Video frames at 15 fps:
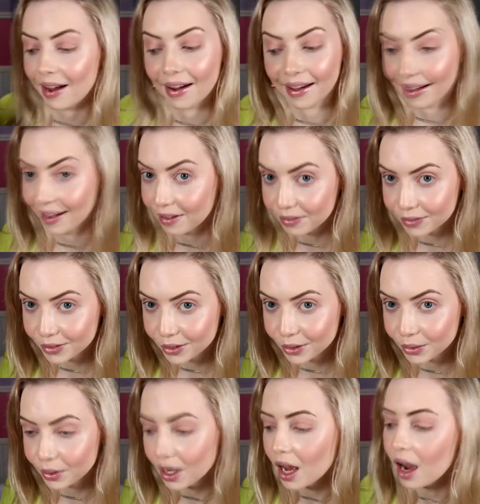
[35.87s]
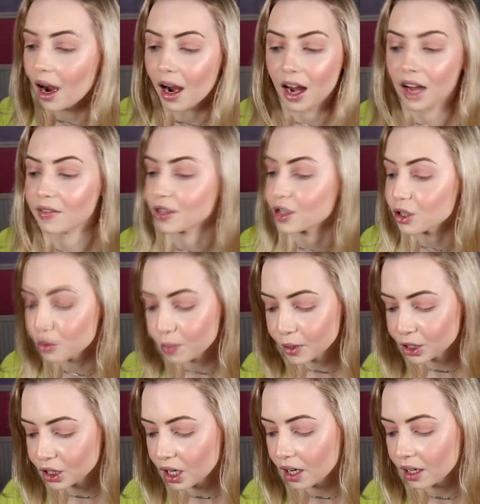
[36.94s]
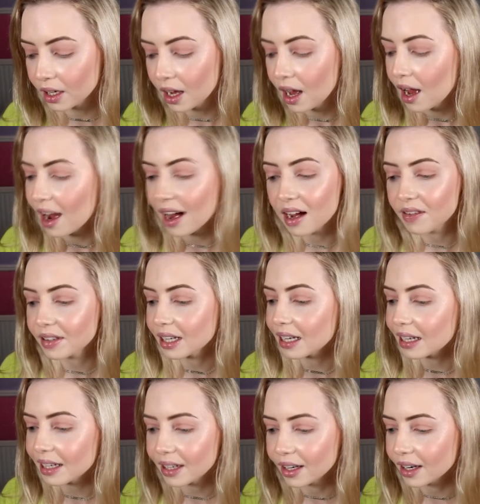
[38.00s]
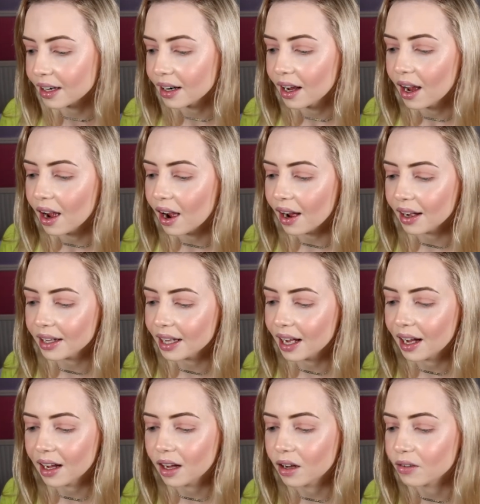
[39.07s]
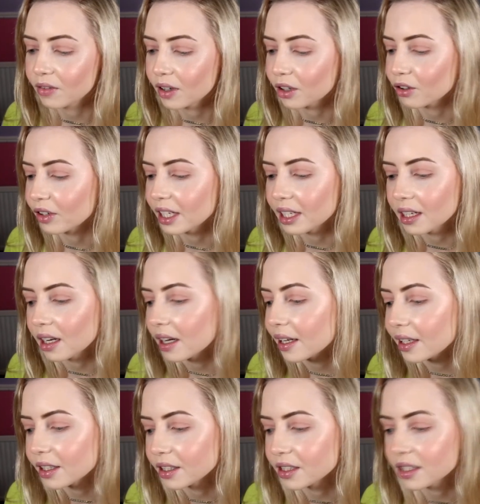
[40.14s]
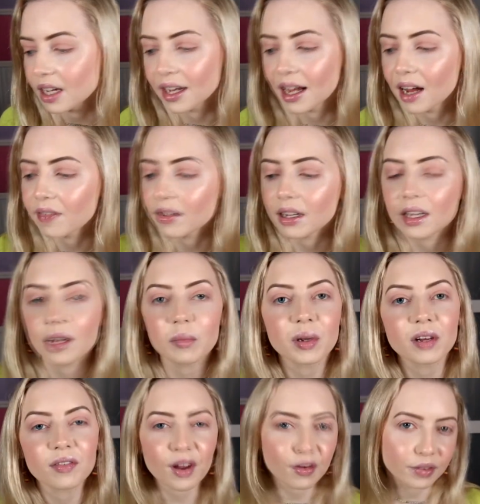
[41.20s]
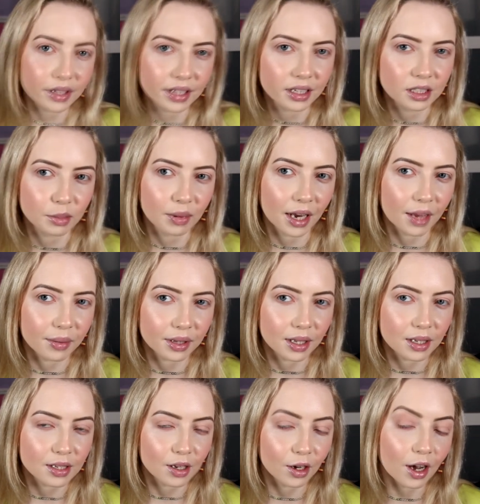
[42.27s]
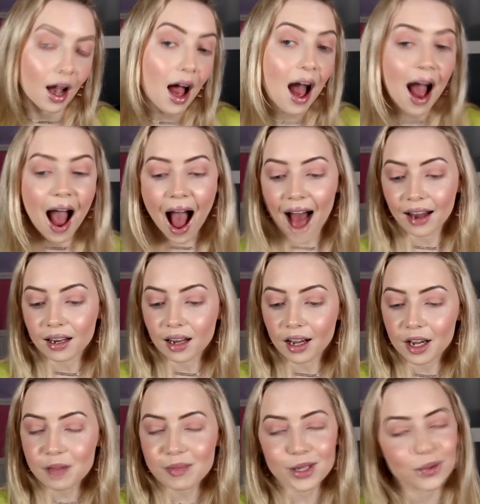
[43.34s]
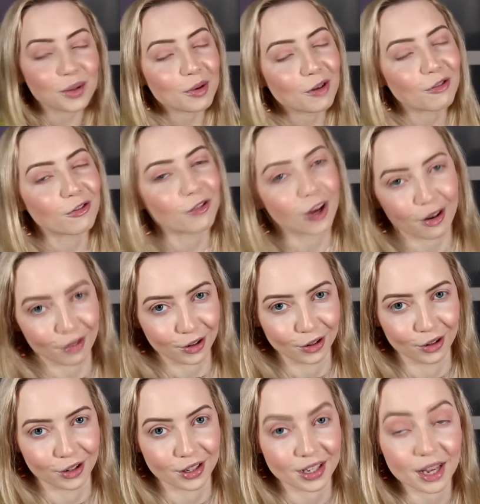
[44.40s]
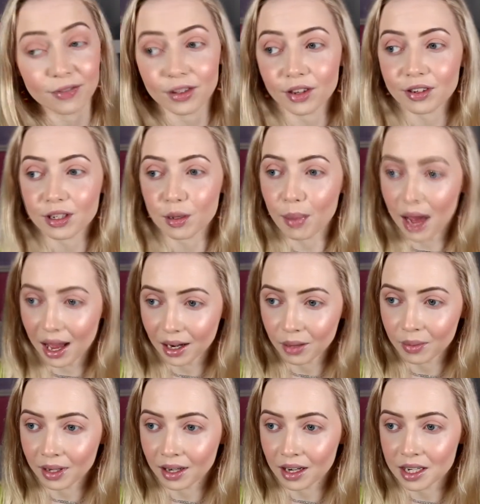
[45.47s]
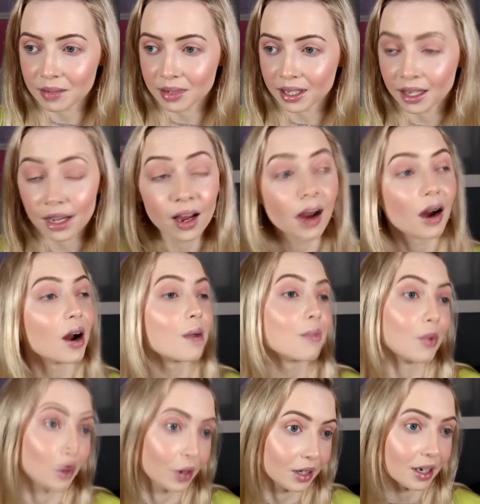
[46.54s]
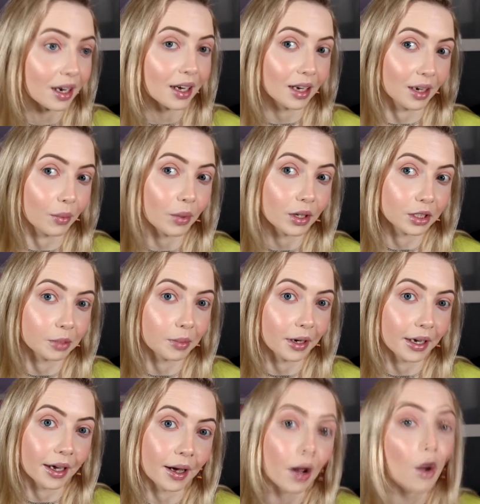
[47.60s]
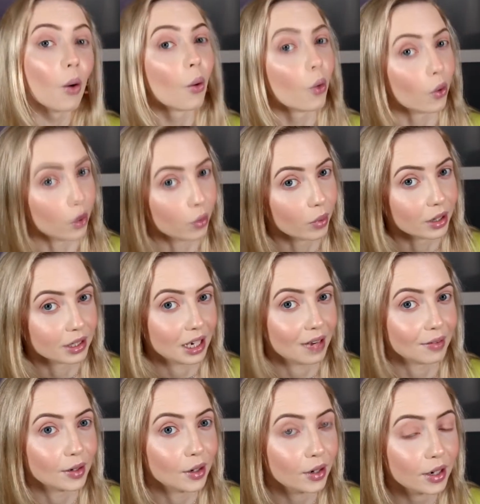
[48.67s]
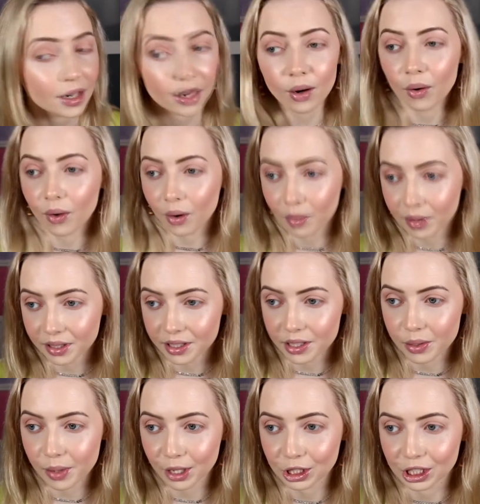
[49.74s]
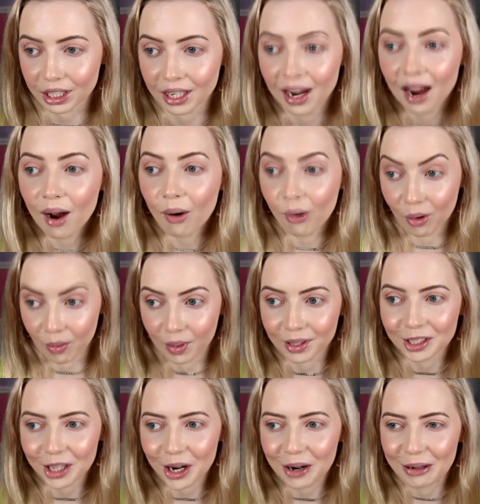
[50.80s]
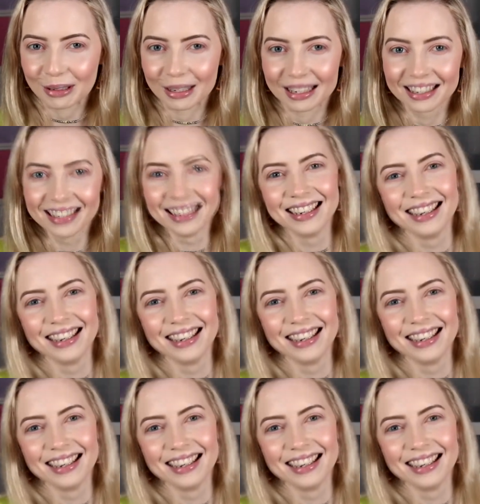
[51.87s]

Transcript: I have to. I have a super shock. I have a glitter. I have green liners. I have a little bit of everything to play with this look. And lime is one of my favourite colours. If there is a palette with lime in it, I more than likely want to buy it or want to have a look at it or want to swatch it or want to own it.